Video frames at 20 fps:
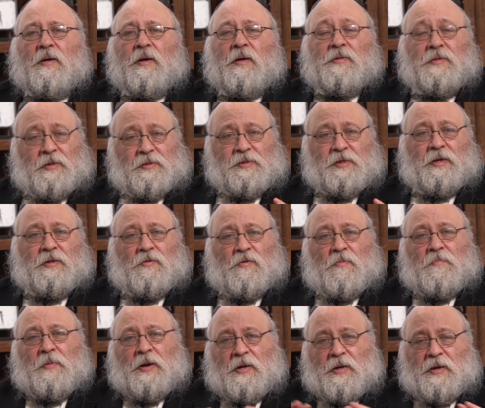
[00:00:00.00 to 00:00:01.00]
As I said, there are
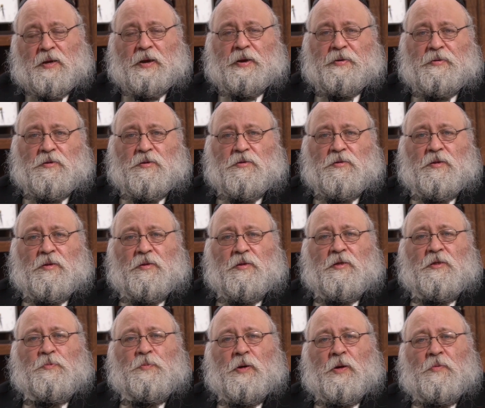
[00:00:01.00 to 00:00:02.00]
many answers to
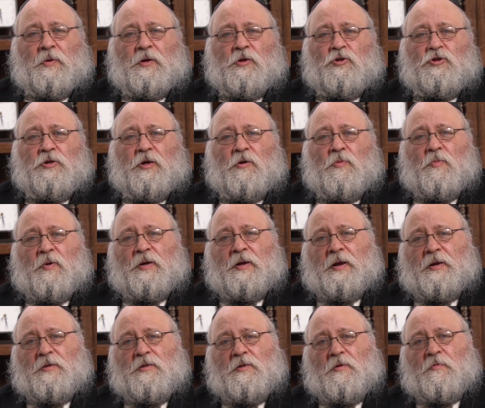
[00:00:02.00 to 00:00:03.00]
this, but I want to share one
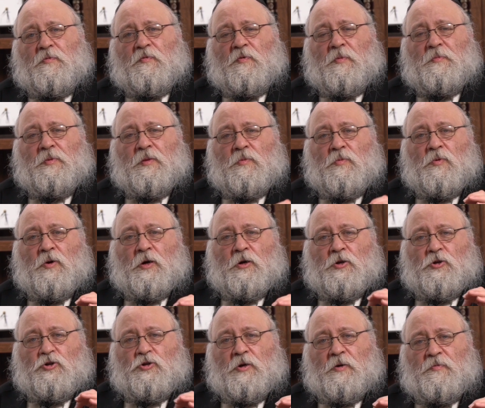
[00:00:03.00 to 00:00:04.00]
answer from the
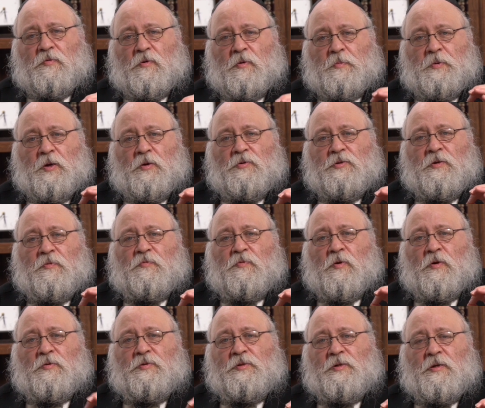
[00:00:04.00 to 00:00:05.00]
Rogatchover of Yosef
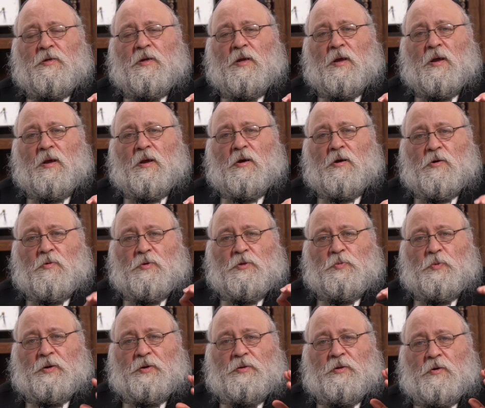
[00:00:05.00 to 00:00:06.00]
Rosen, who was
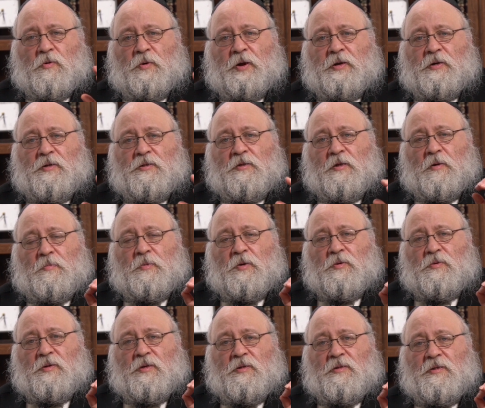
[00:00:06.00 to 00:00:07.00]
one of the greatest
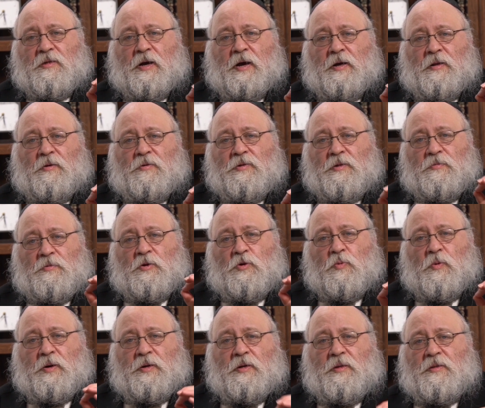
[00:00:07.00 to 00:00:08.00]
Talmudic scholars of the
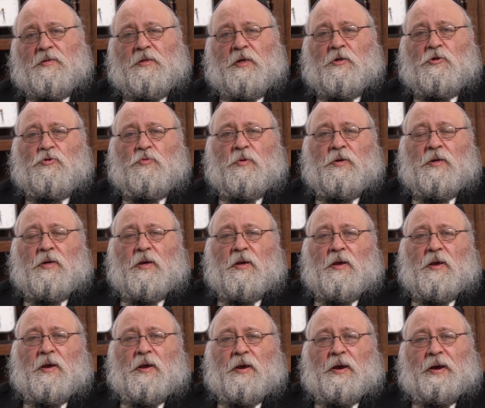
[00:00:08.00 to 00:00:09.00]
twentieth century.
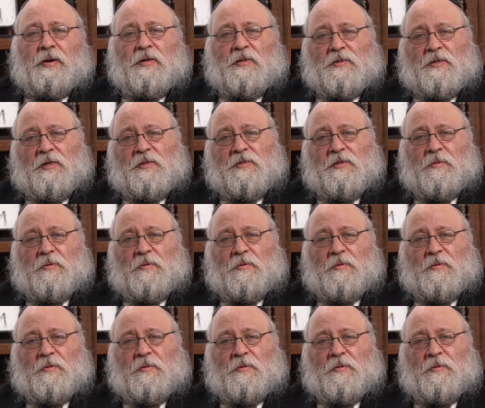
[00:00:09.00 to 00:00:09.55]
And he says